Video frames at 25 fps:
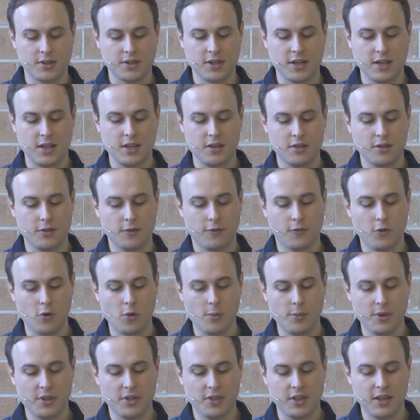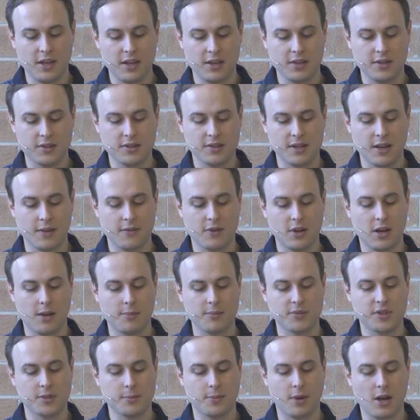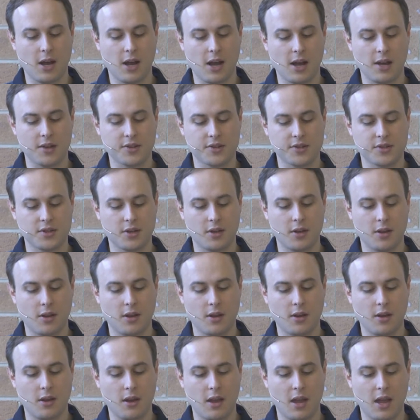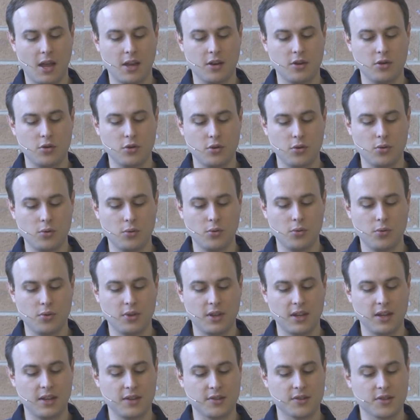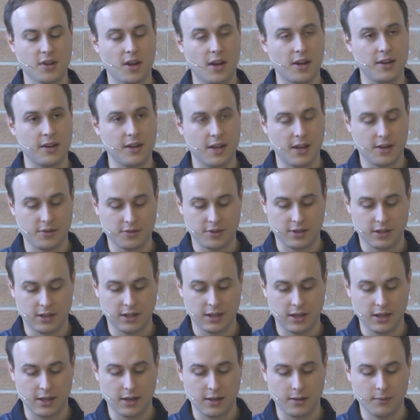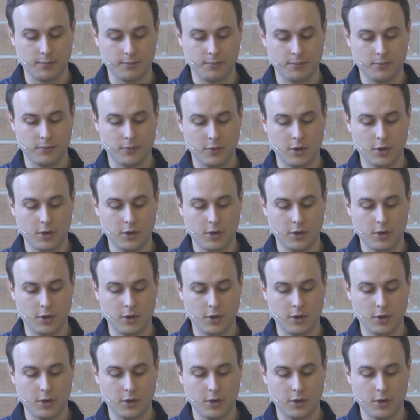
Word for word: See, the former things have come to pass, and new things I now declare.